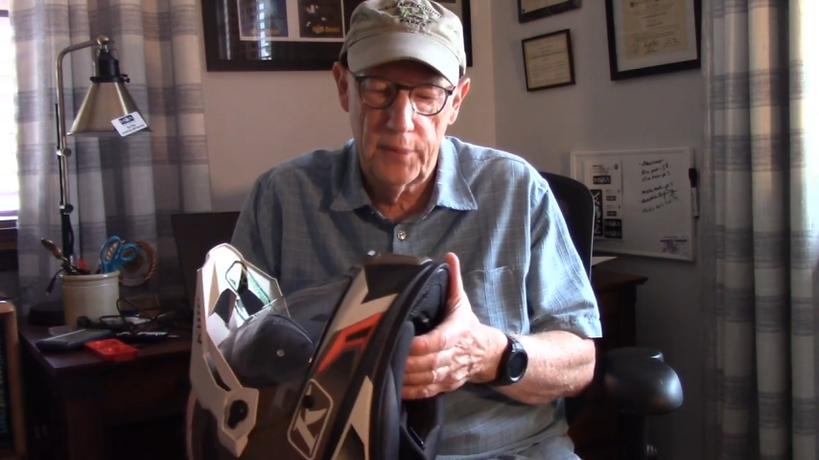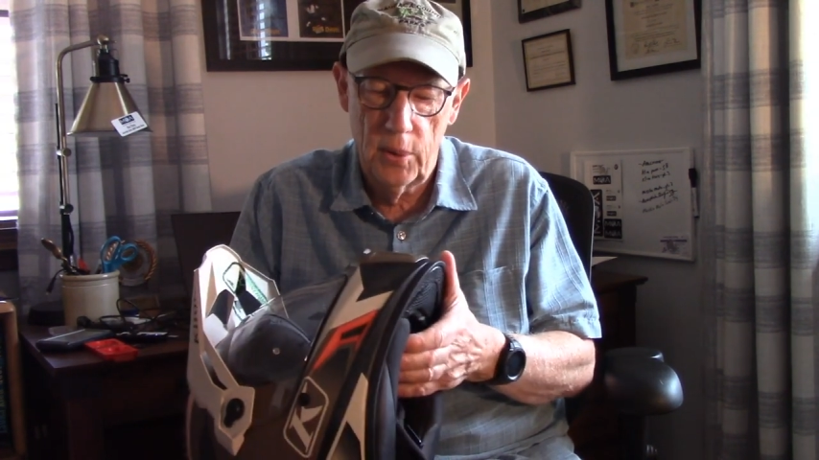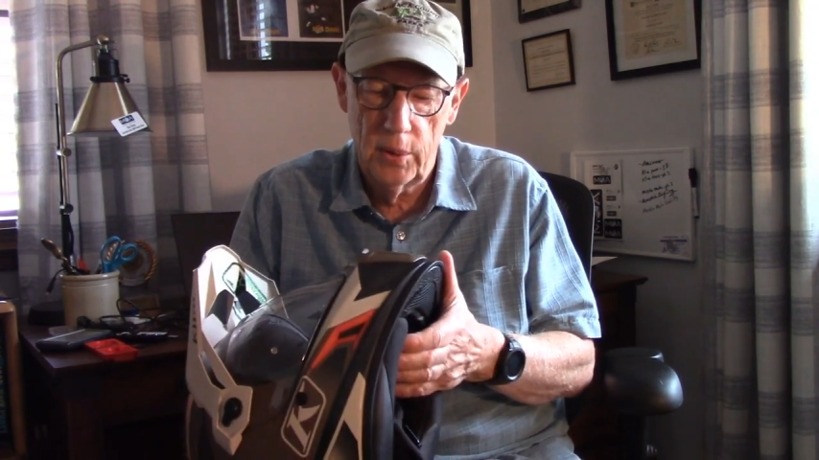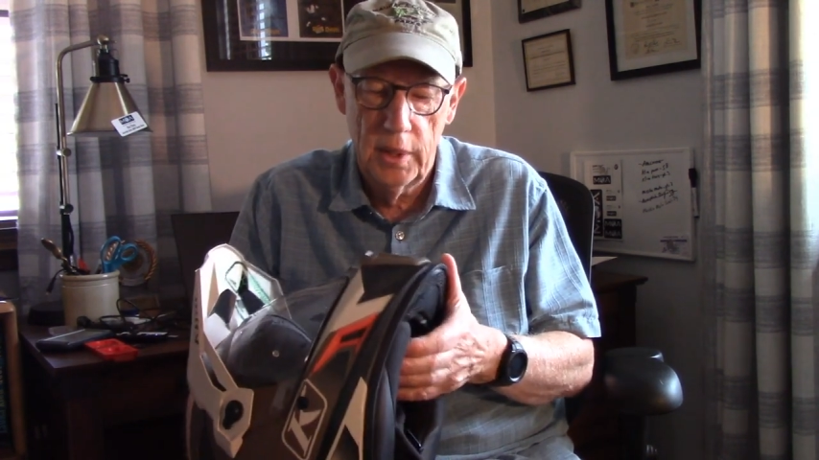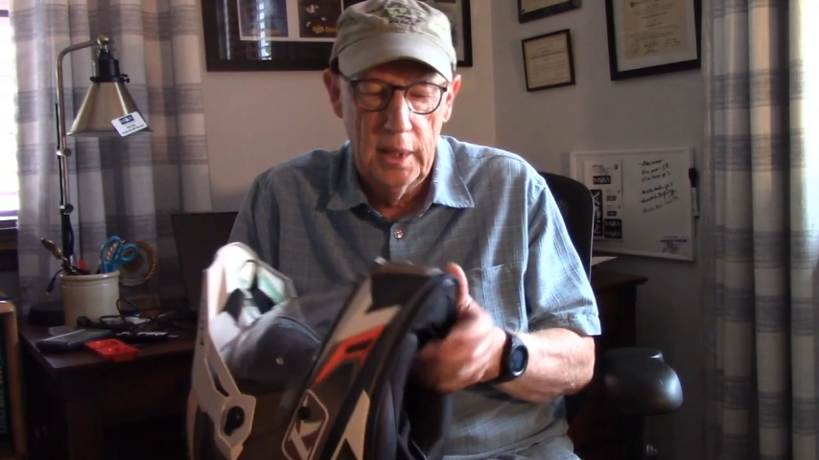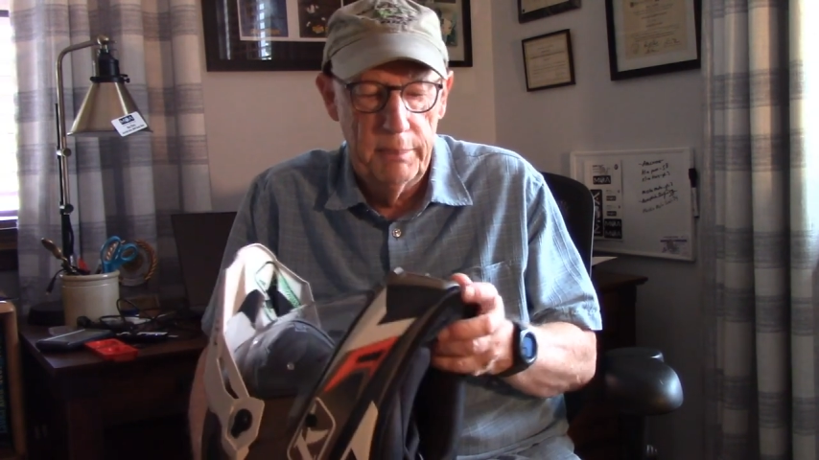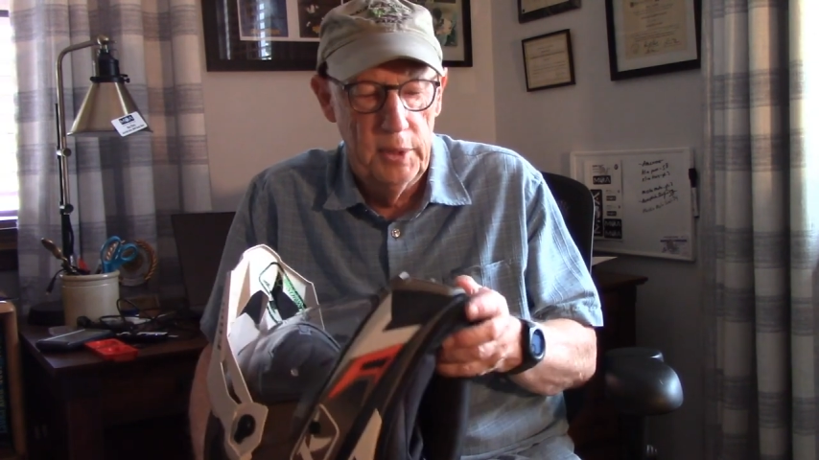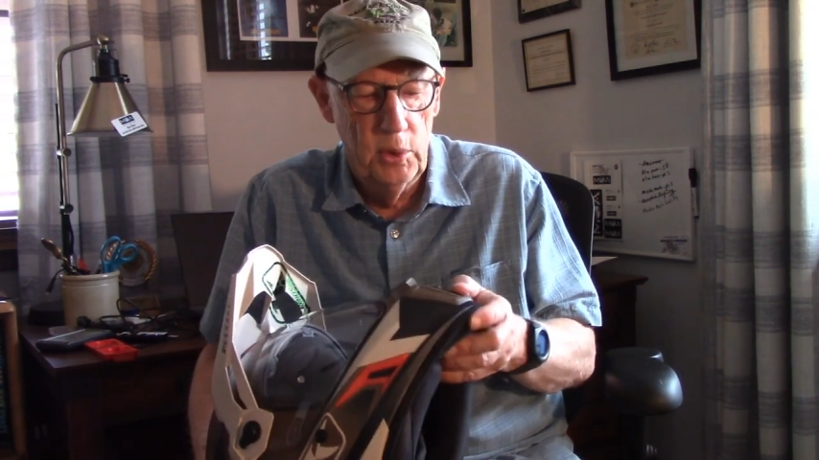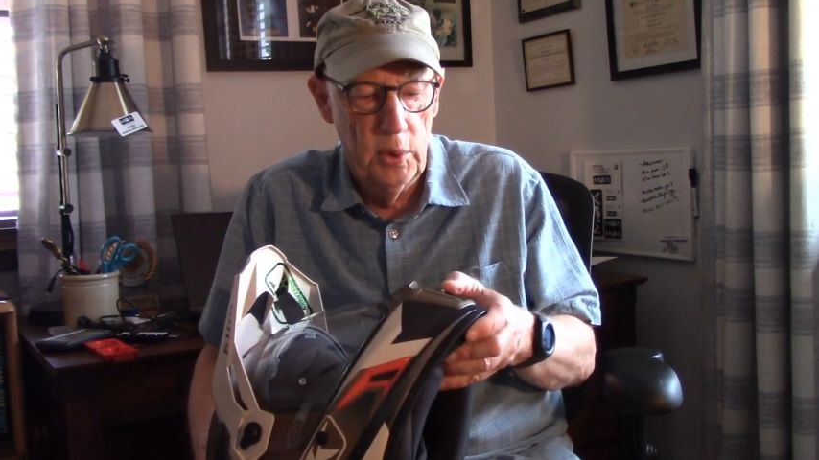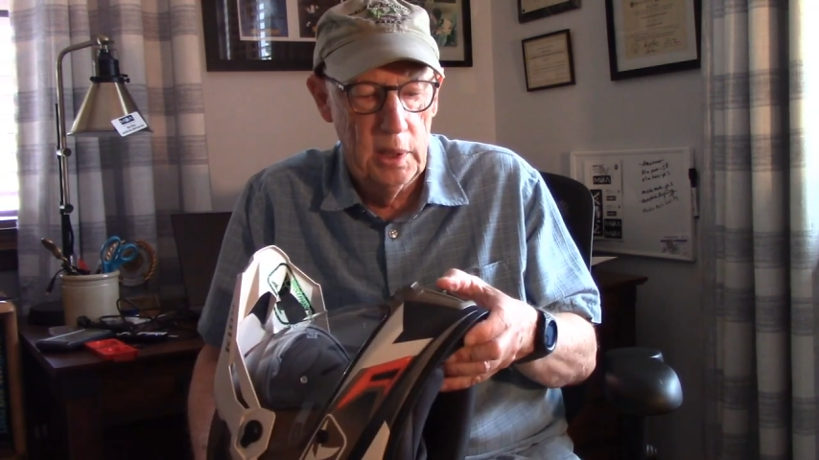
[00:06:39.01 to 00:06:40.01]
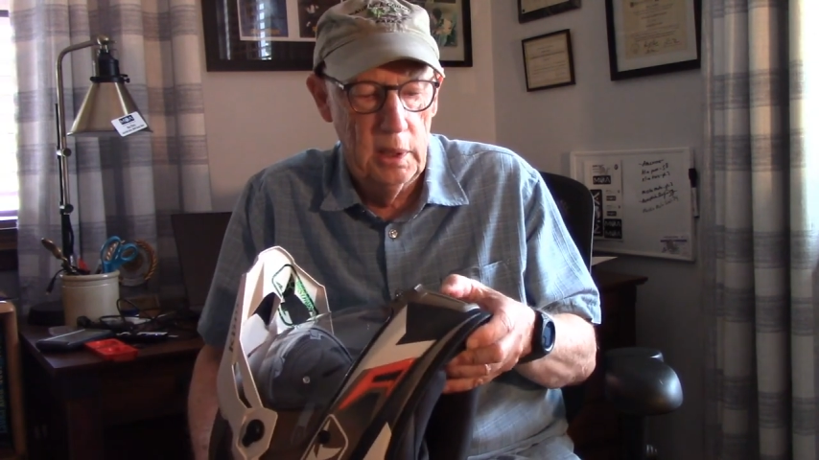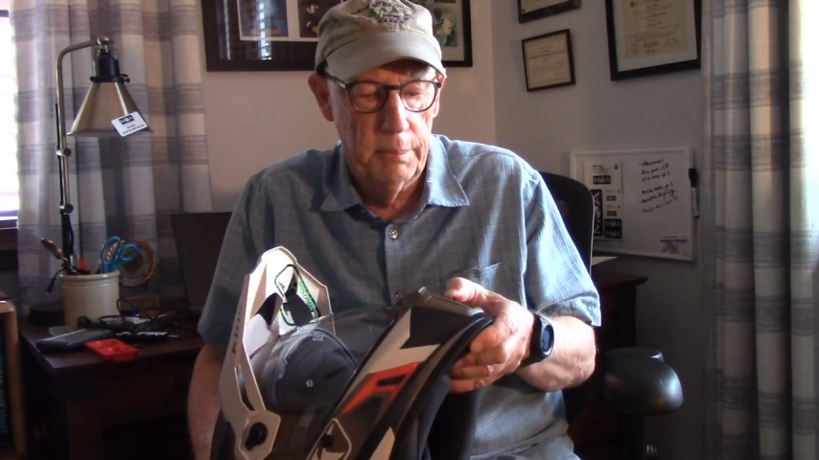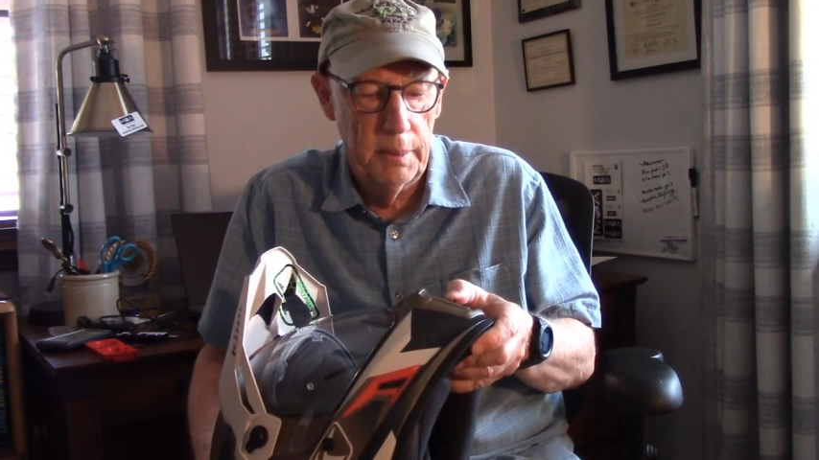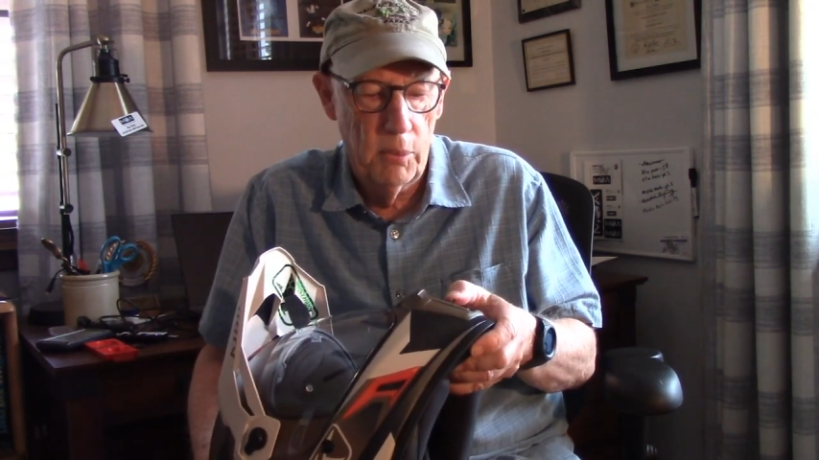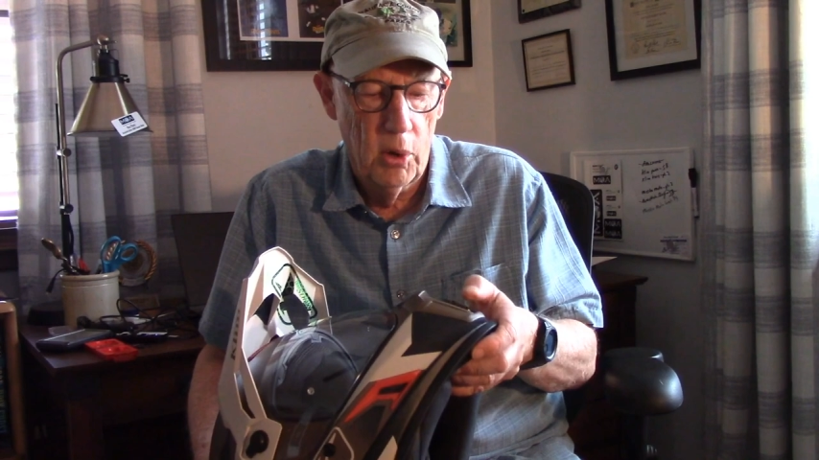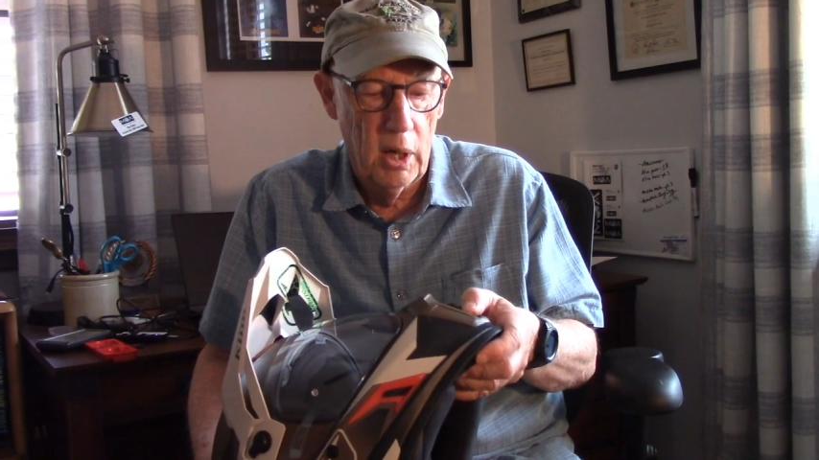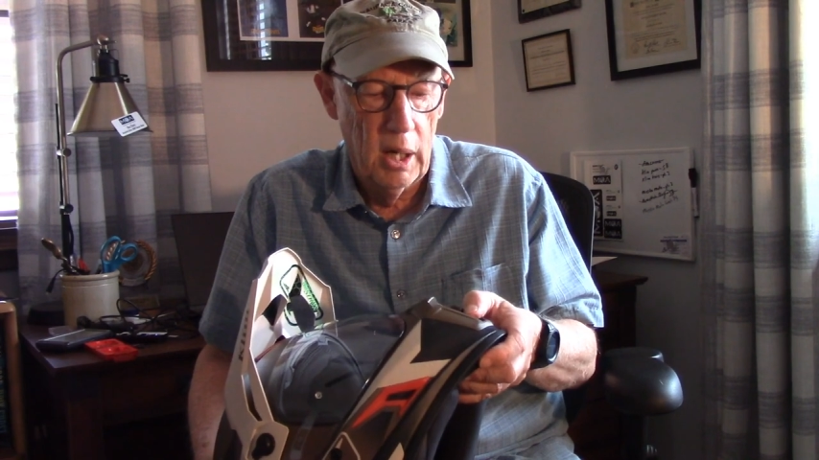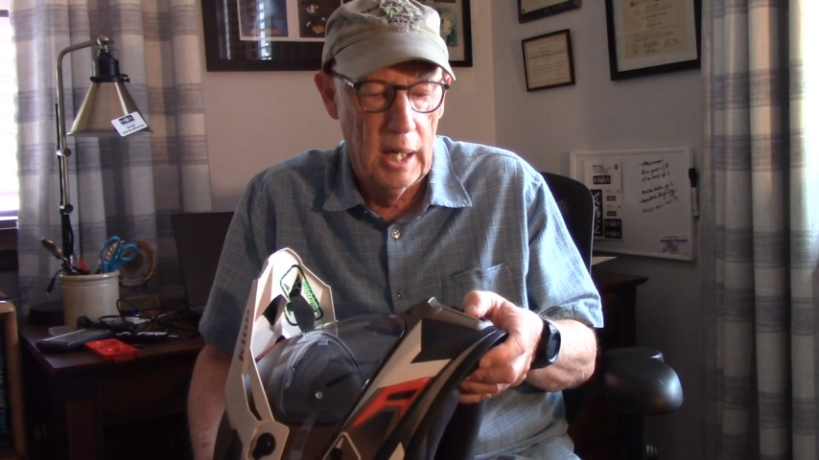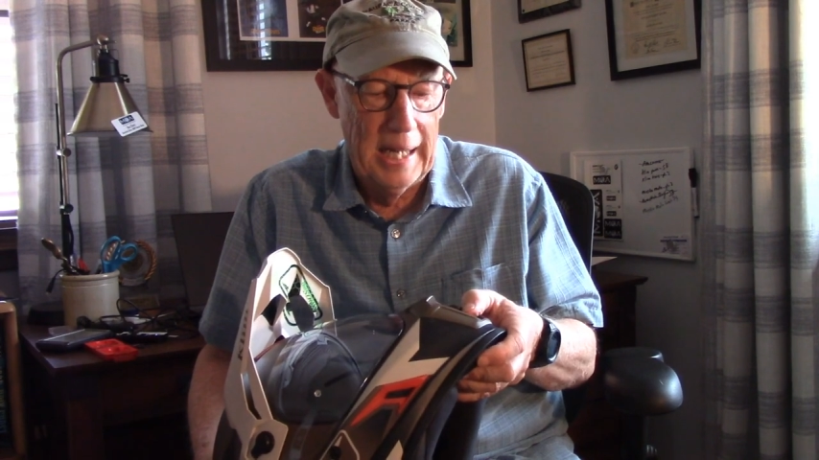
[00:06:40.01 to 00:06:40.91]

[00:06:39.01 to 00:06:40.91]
road. been doing a little bit more